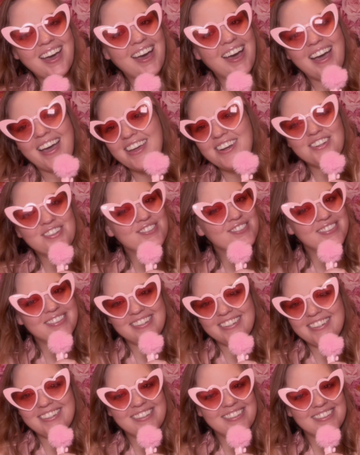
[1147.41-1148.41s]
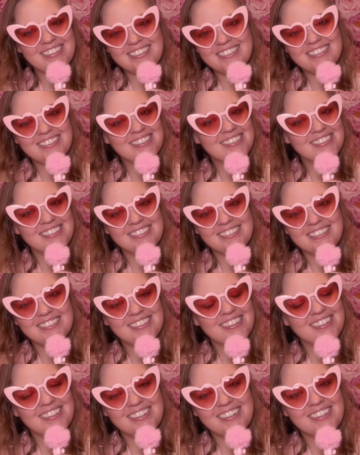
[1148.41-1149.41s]
I don't think this is
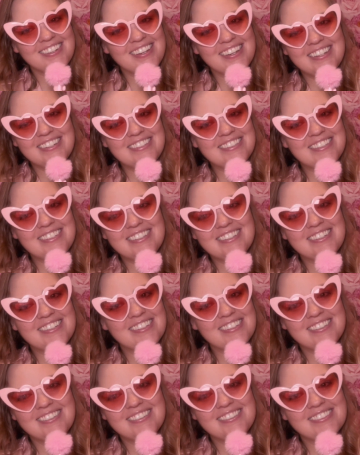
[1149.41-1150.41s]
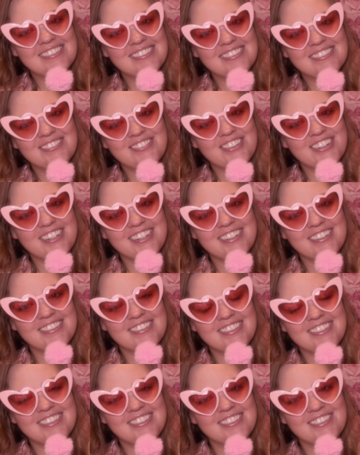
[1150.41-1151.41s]
a good idea for you
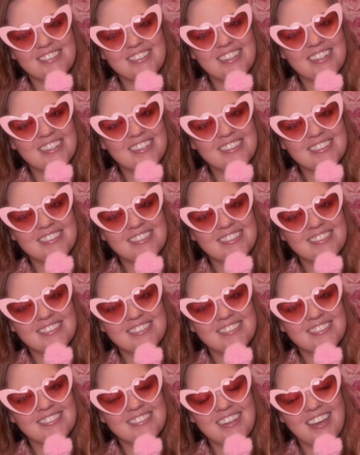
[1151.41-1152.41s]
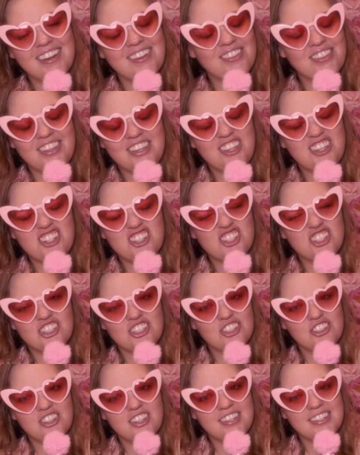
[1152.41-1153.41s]
to do this. I don't think you should
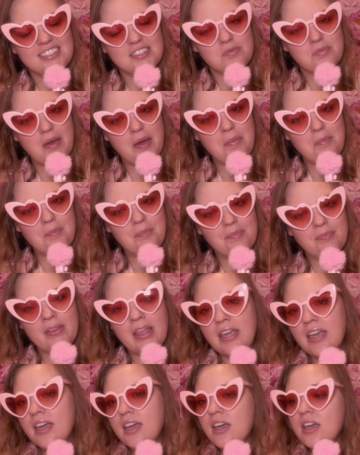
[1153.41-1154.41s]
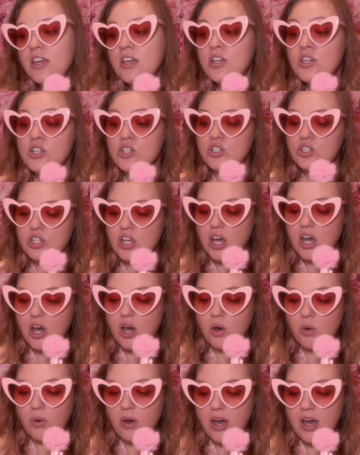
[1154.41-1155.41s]
do this, babe.
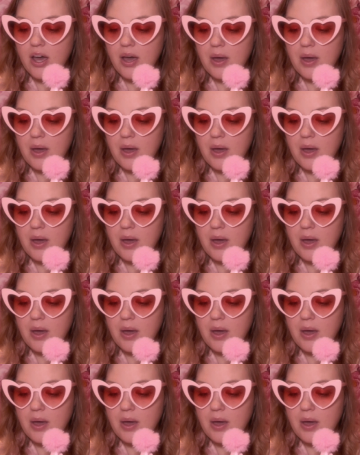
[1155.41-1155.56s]
So